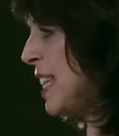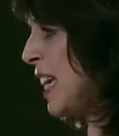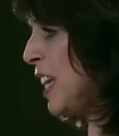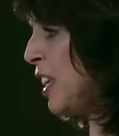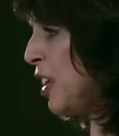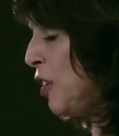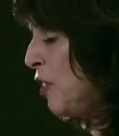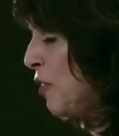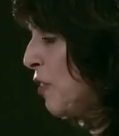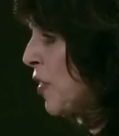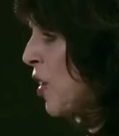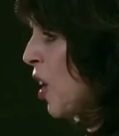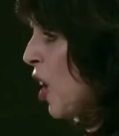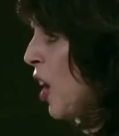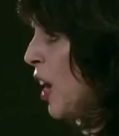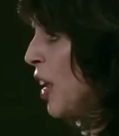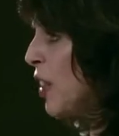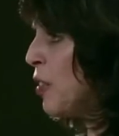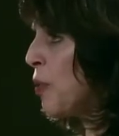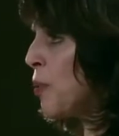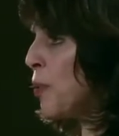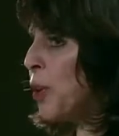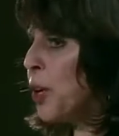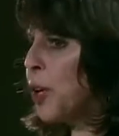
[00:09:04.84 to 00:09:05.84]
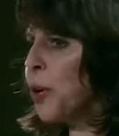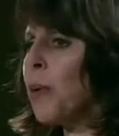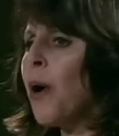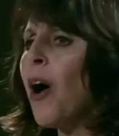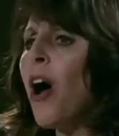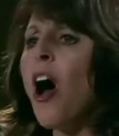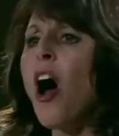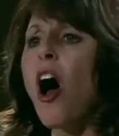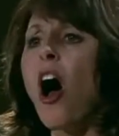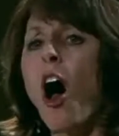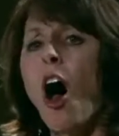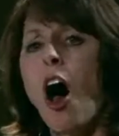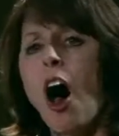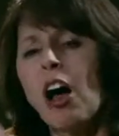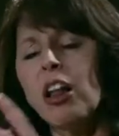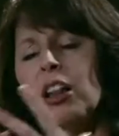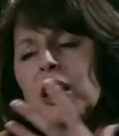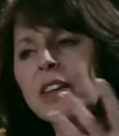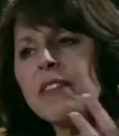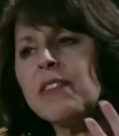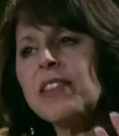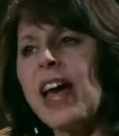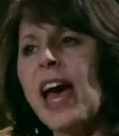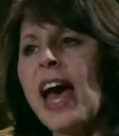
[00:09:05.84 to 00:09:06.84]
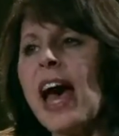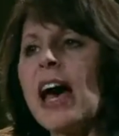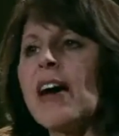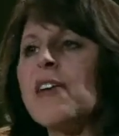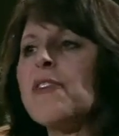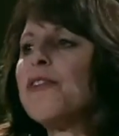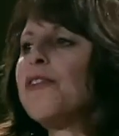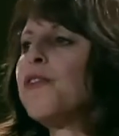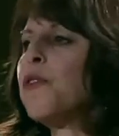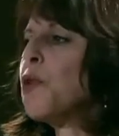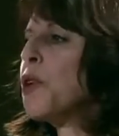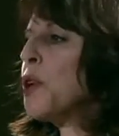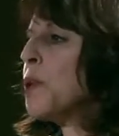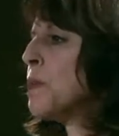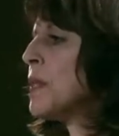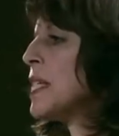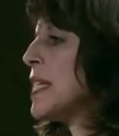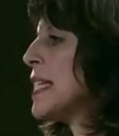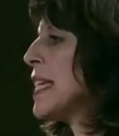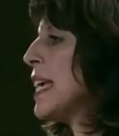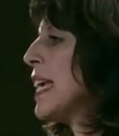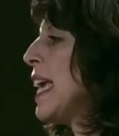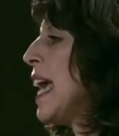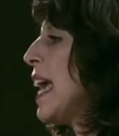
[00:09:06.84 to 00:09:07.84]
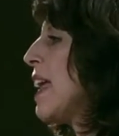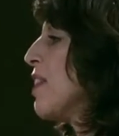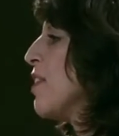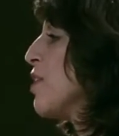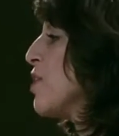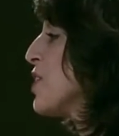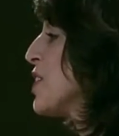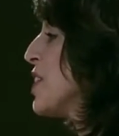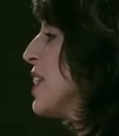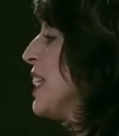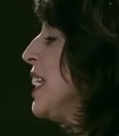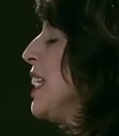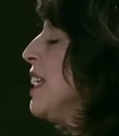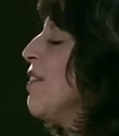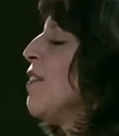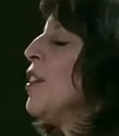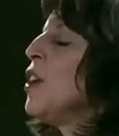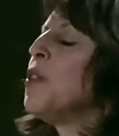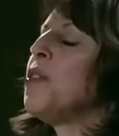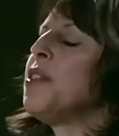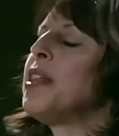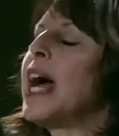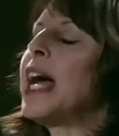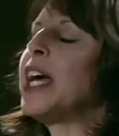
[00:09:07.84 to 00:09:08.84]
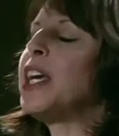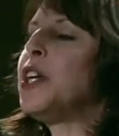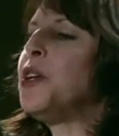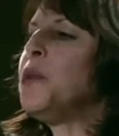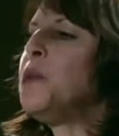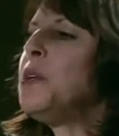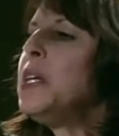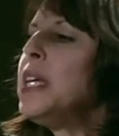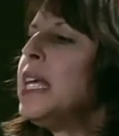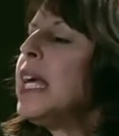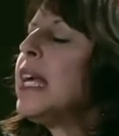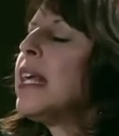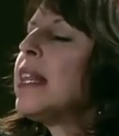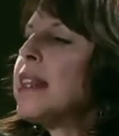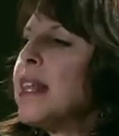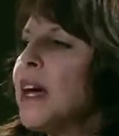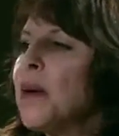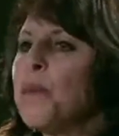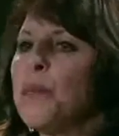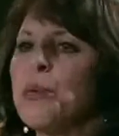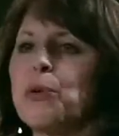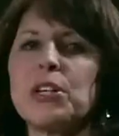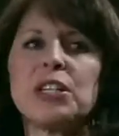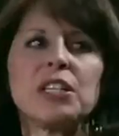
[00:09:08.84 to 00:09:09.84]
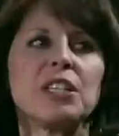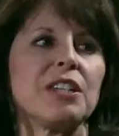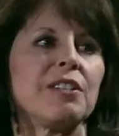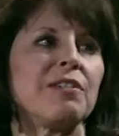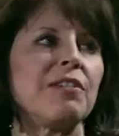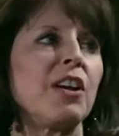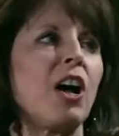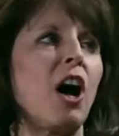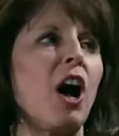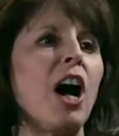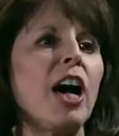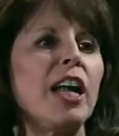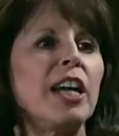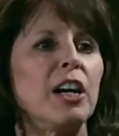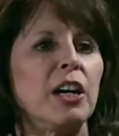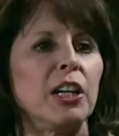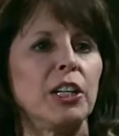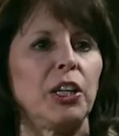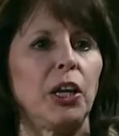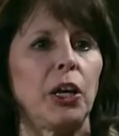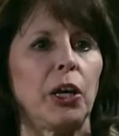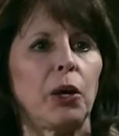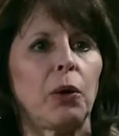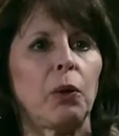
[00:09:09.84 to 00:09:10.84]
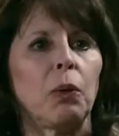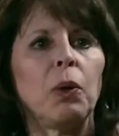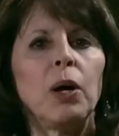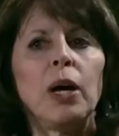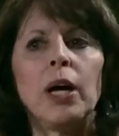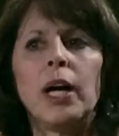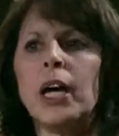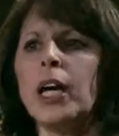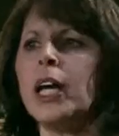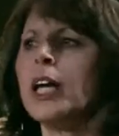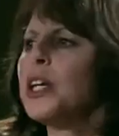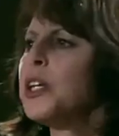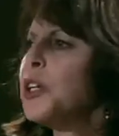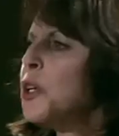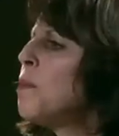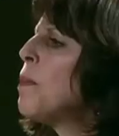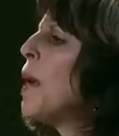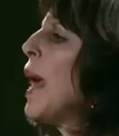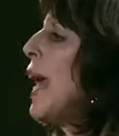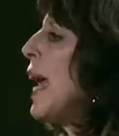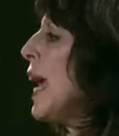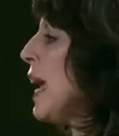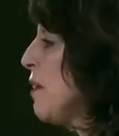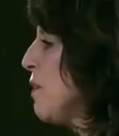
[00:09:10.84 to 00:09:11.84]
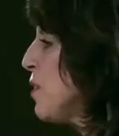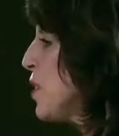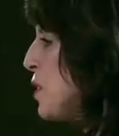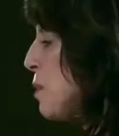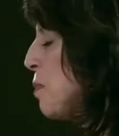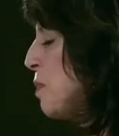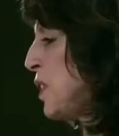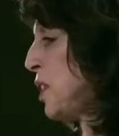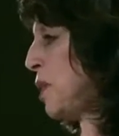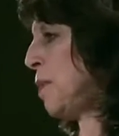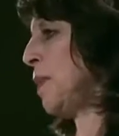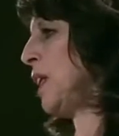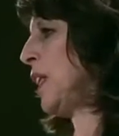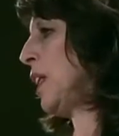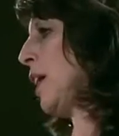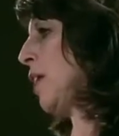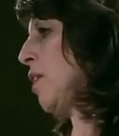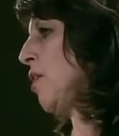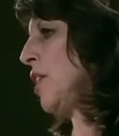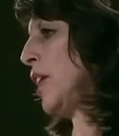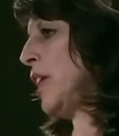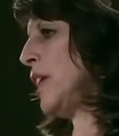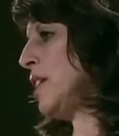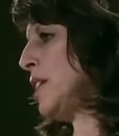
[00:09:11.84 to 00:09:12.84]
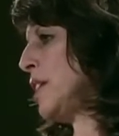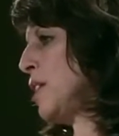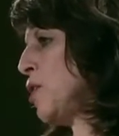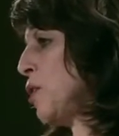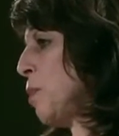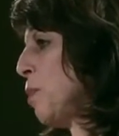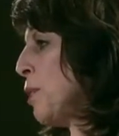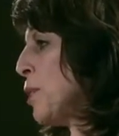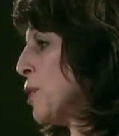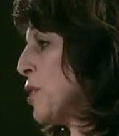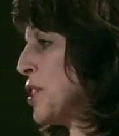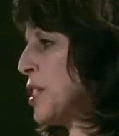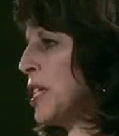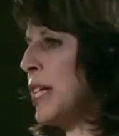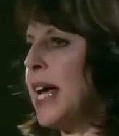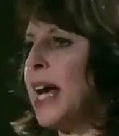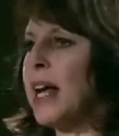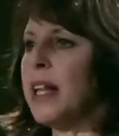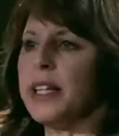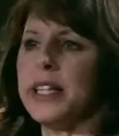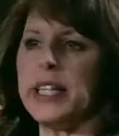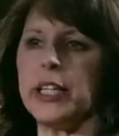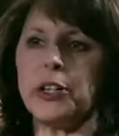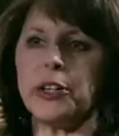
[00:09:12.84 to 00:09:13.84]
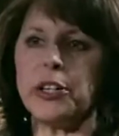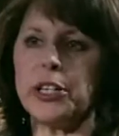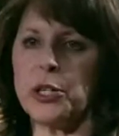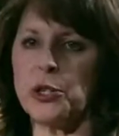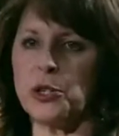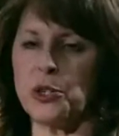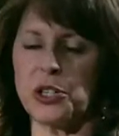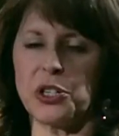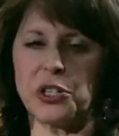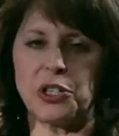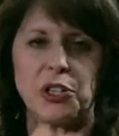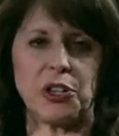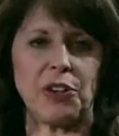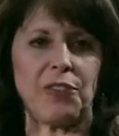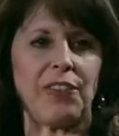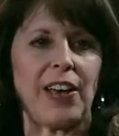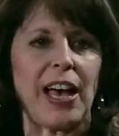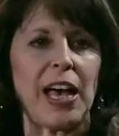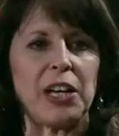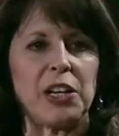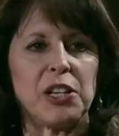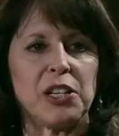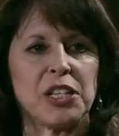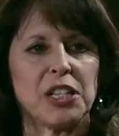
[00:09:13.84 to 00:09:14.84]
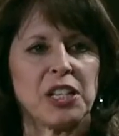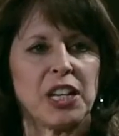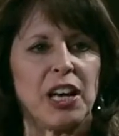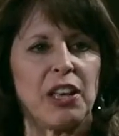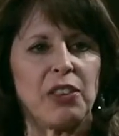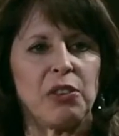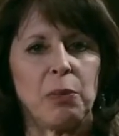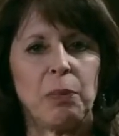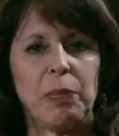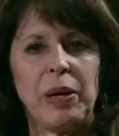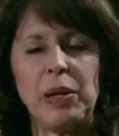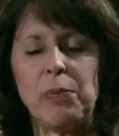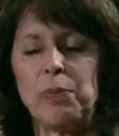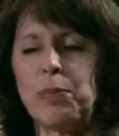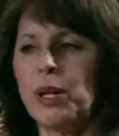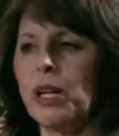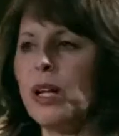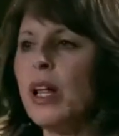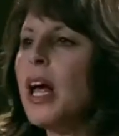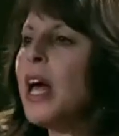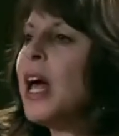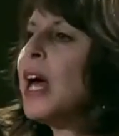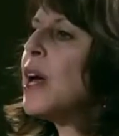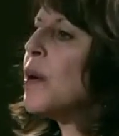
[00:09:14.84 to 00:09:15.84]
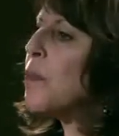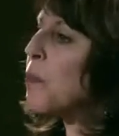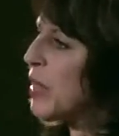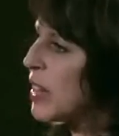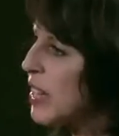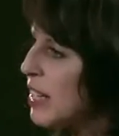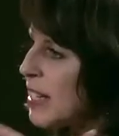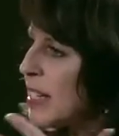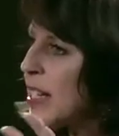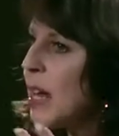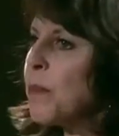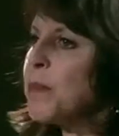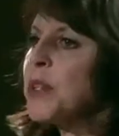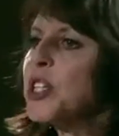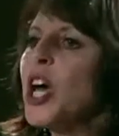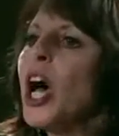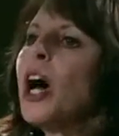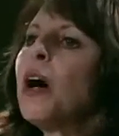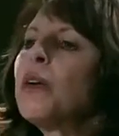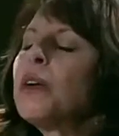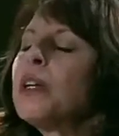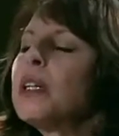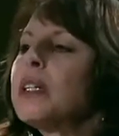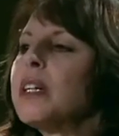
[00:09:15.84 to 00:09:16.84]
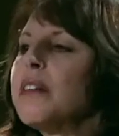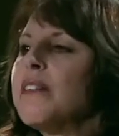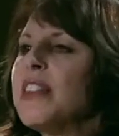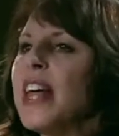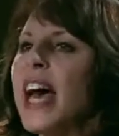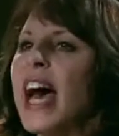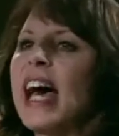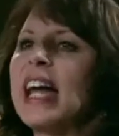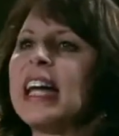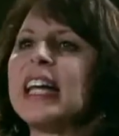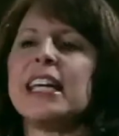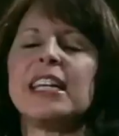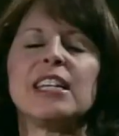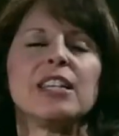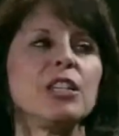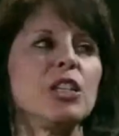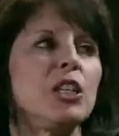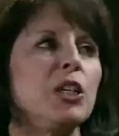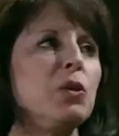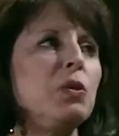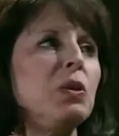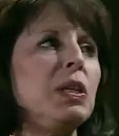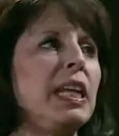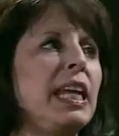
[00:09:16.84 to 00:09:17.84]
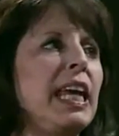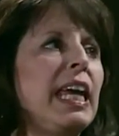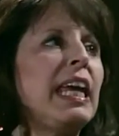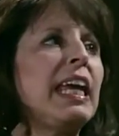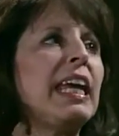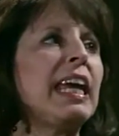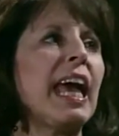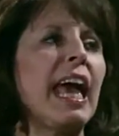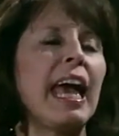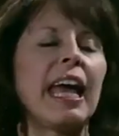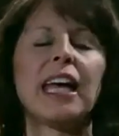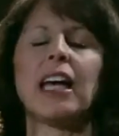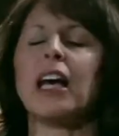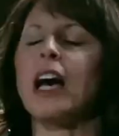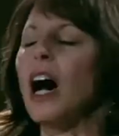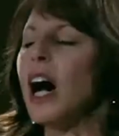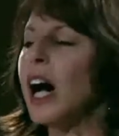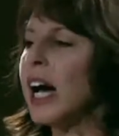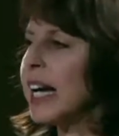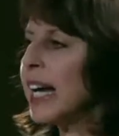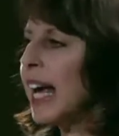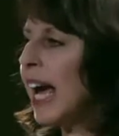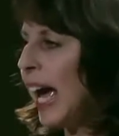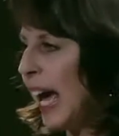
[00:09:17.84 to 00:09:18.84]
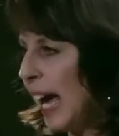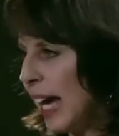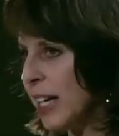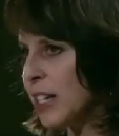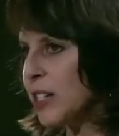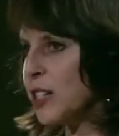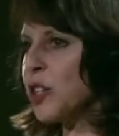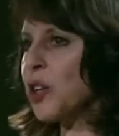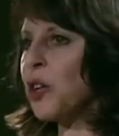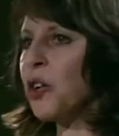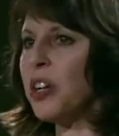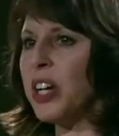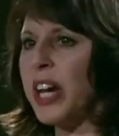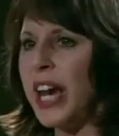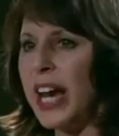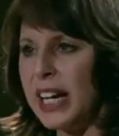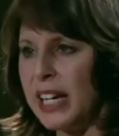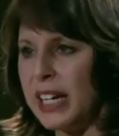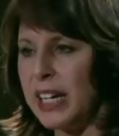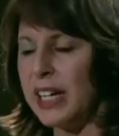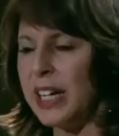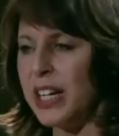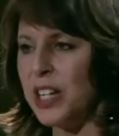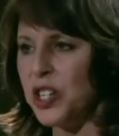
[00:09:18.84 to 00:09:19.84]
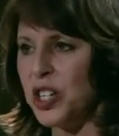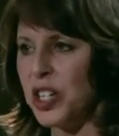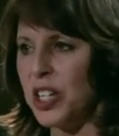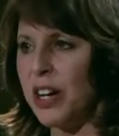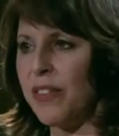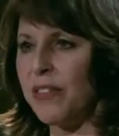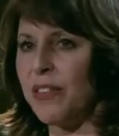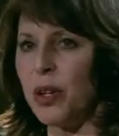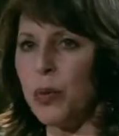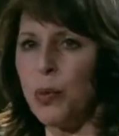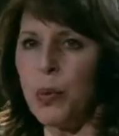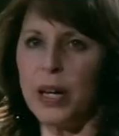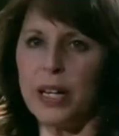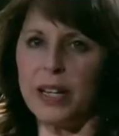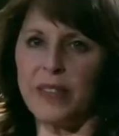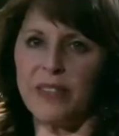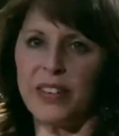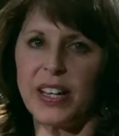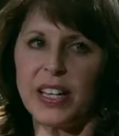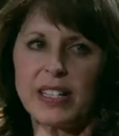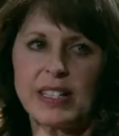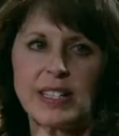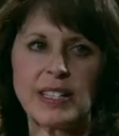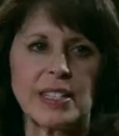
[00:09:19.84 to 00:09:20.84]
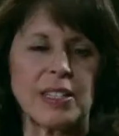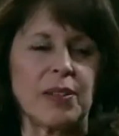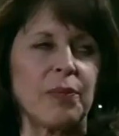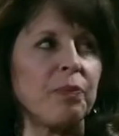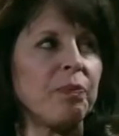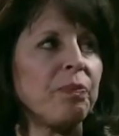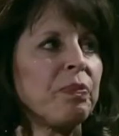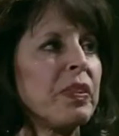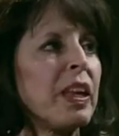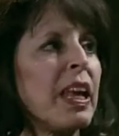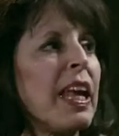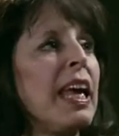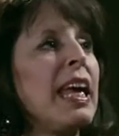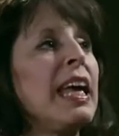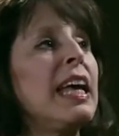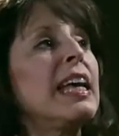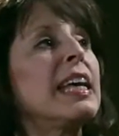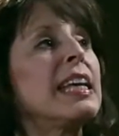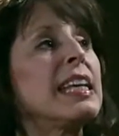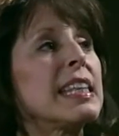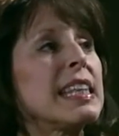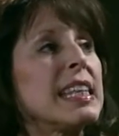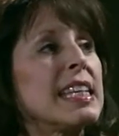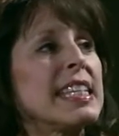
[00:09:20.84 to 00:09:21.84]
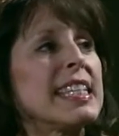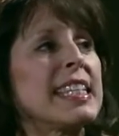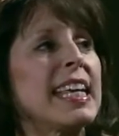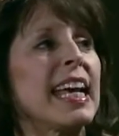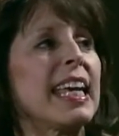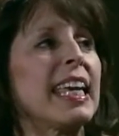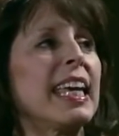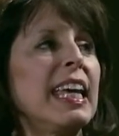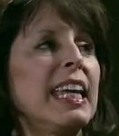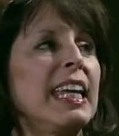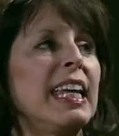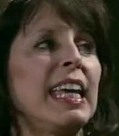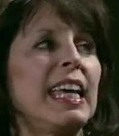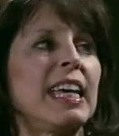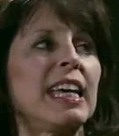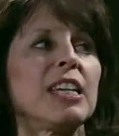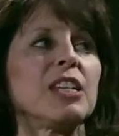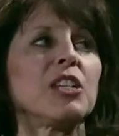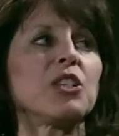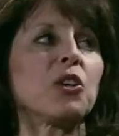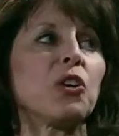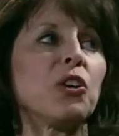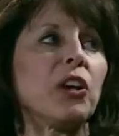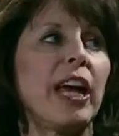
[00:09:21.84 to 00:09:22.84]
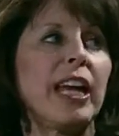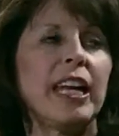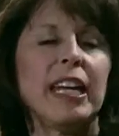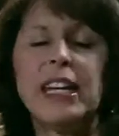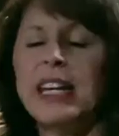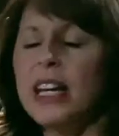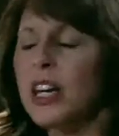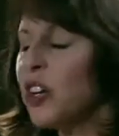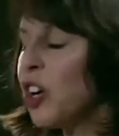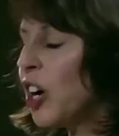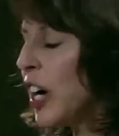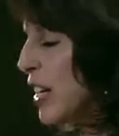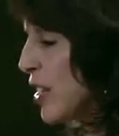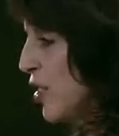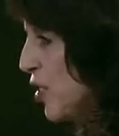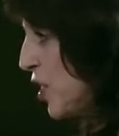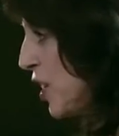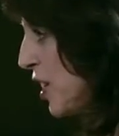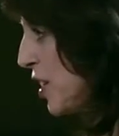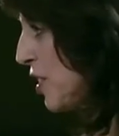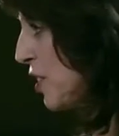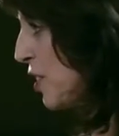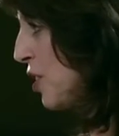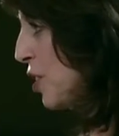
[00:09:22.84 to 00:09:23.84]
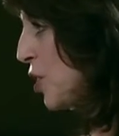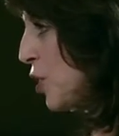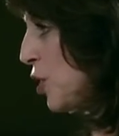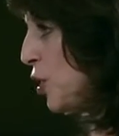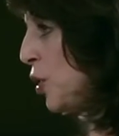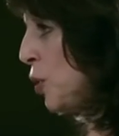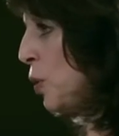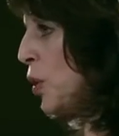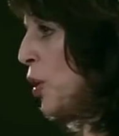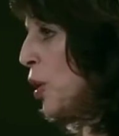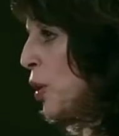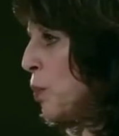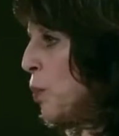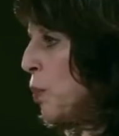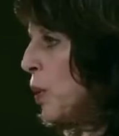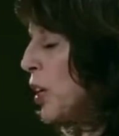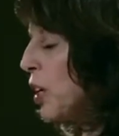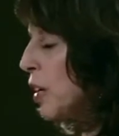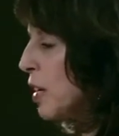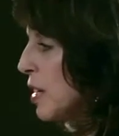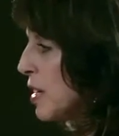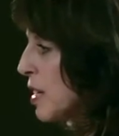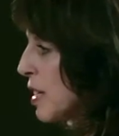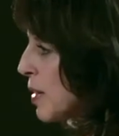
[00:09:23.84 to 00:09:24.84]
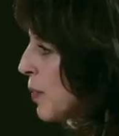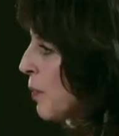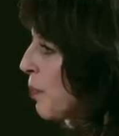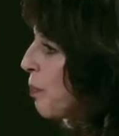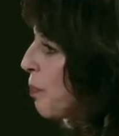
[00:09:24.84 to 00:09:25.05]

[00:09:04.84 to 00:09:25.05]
that you've gone through, all of that forms together to give you that unique thumbprint of God on you. You may have some similarities in your personality, your interests, or your values to other people, but the sum total of that is unique, and God has created each and every one of us. The second is created in Christ Jesus to do good works.